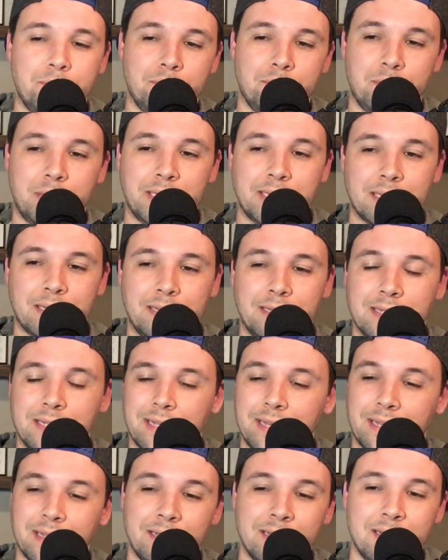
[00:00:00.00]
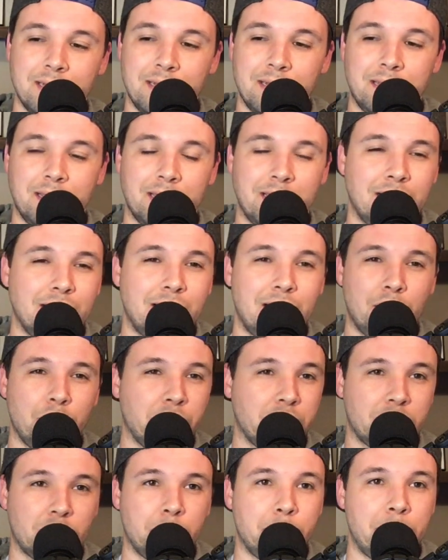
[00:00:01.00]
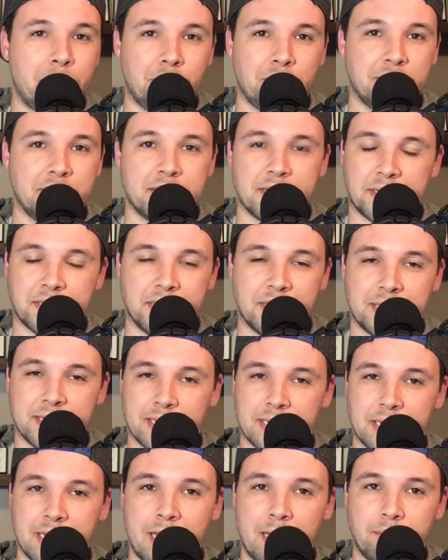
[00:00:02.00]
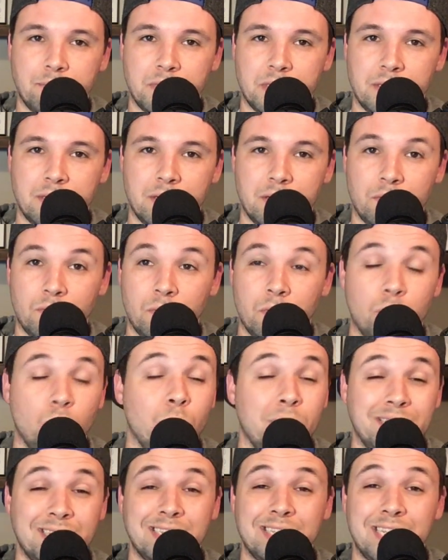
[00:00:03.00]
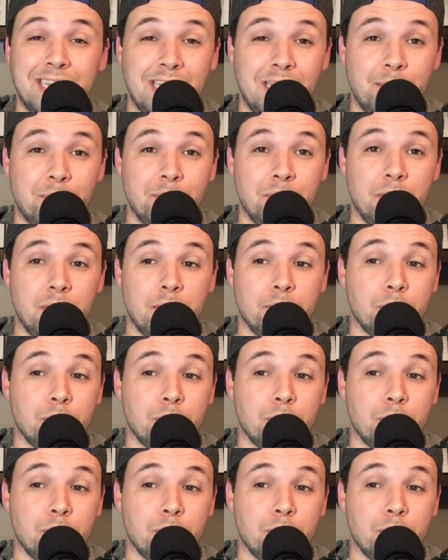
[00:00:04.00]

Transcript: Basically, it's I don't think they're better than a 66 game win team,